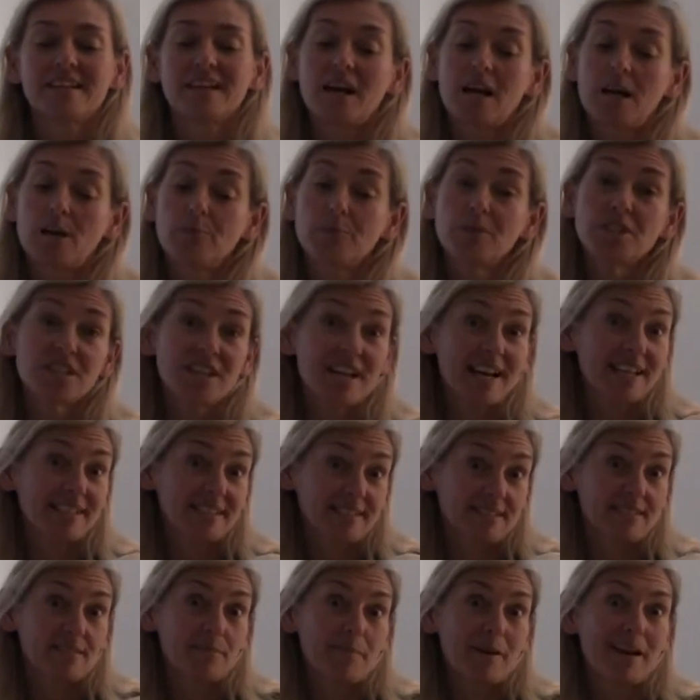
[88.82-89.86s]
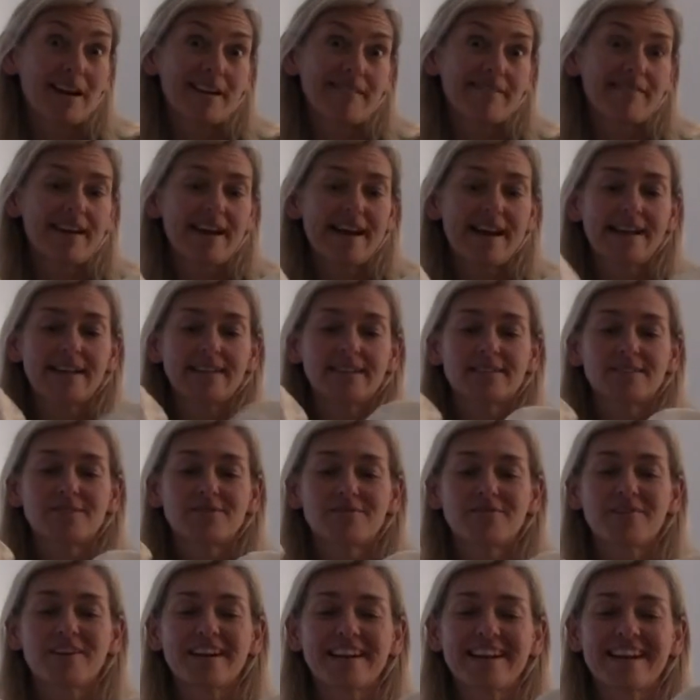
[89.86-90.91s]
I wish I had another pair of hands
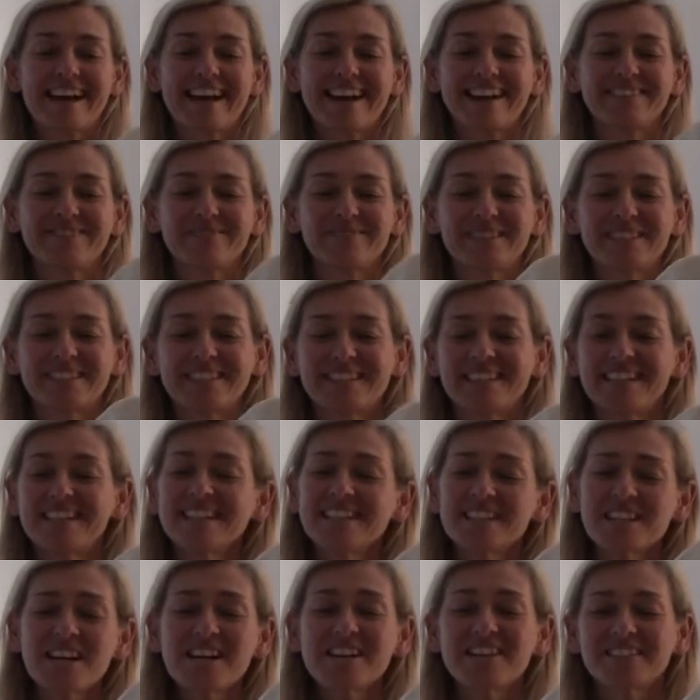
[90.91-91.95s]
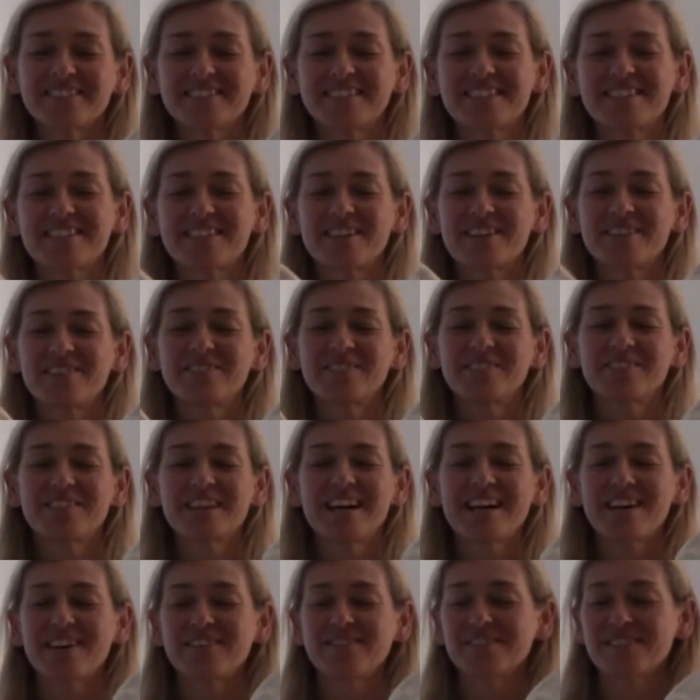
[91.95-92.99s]
right now, but I don't, so you'll
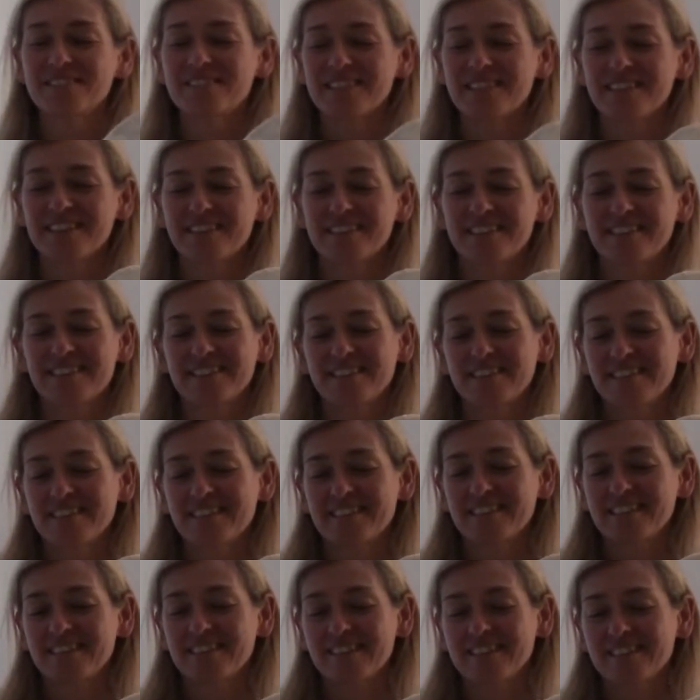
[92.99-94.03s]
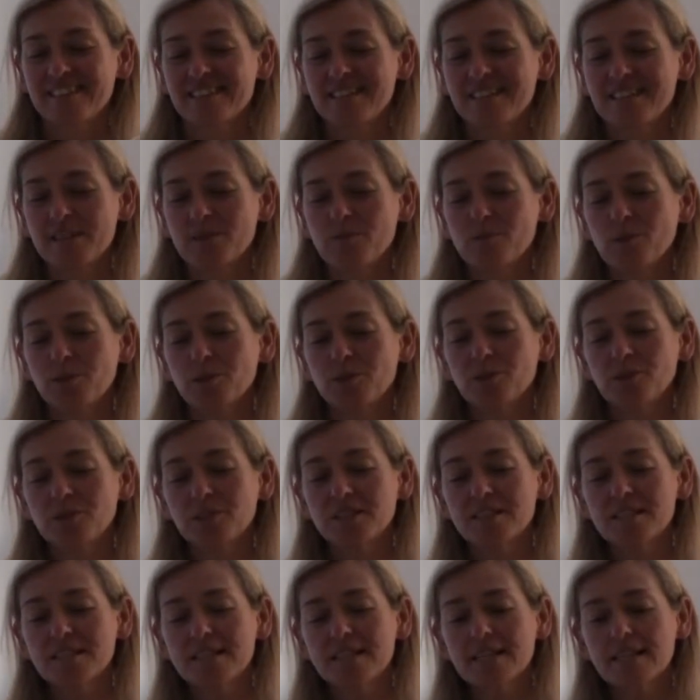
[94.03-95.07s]
have to see what you
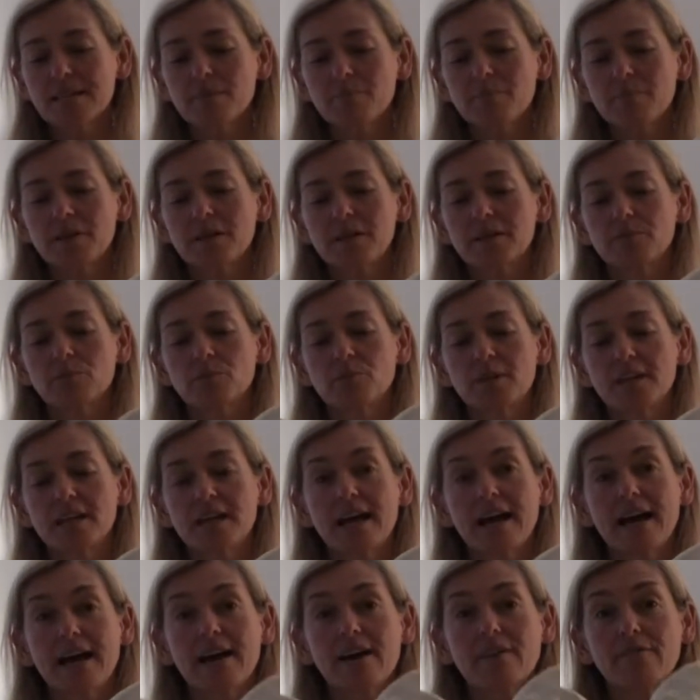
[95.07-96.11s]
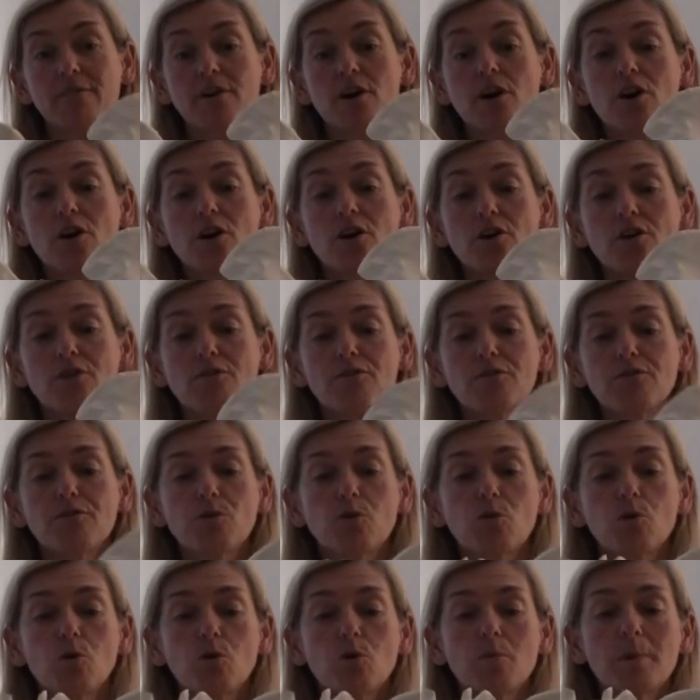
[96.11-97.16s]
can see. But we have
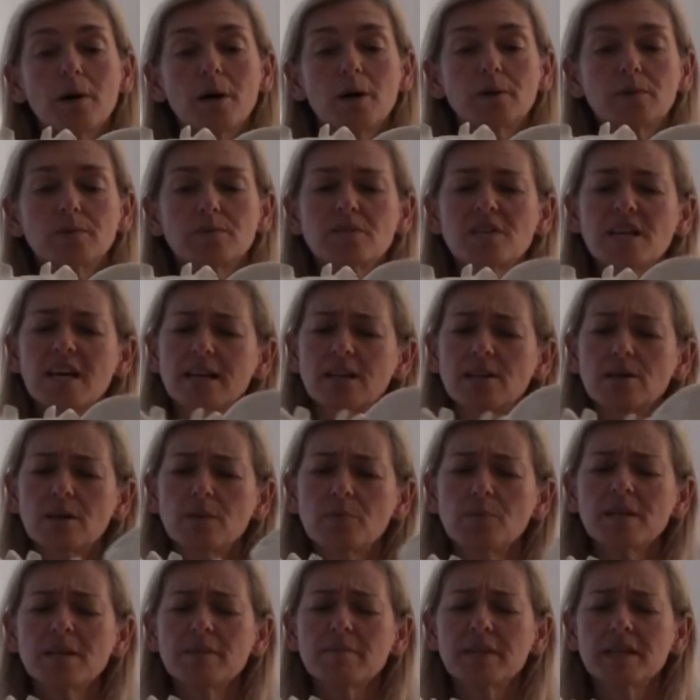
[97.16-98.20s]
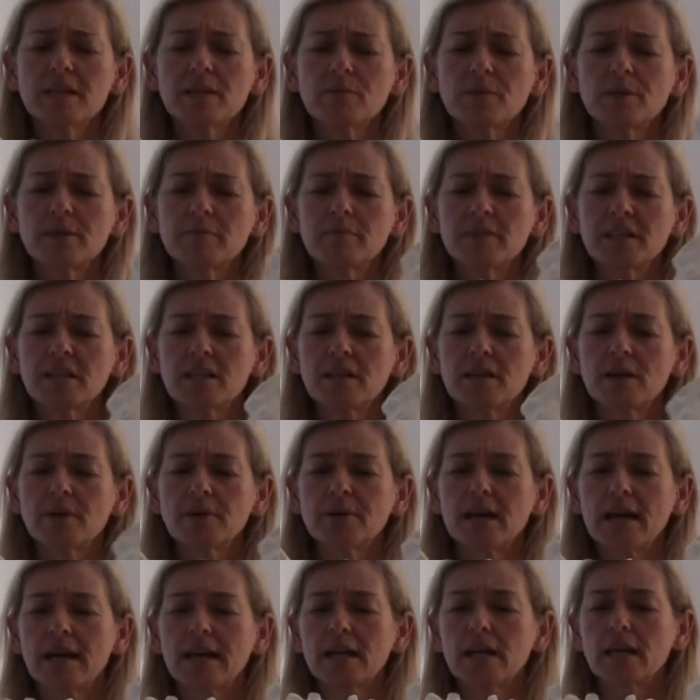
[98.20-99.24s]
4 bones. And you go, wait a minute,
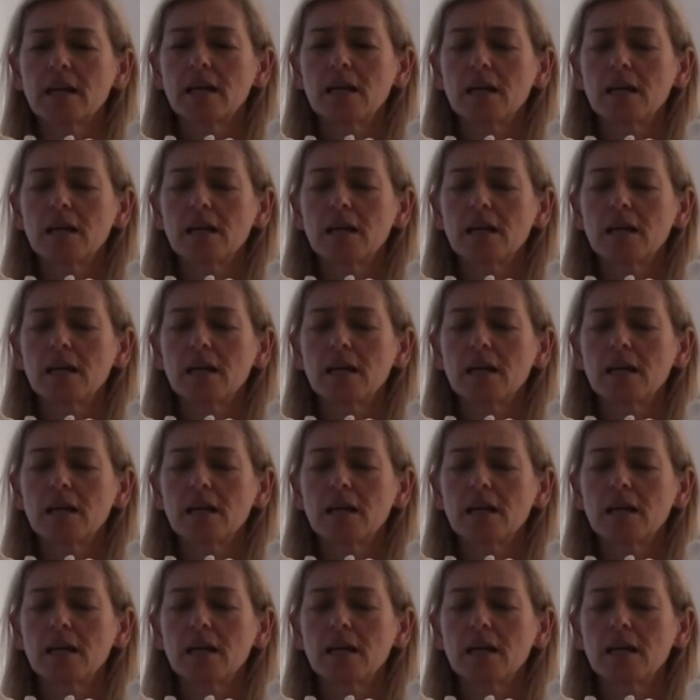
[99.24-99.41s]
okay.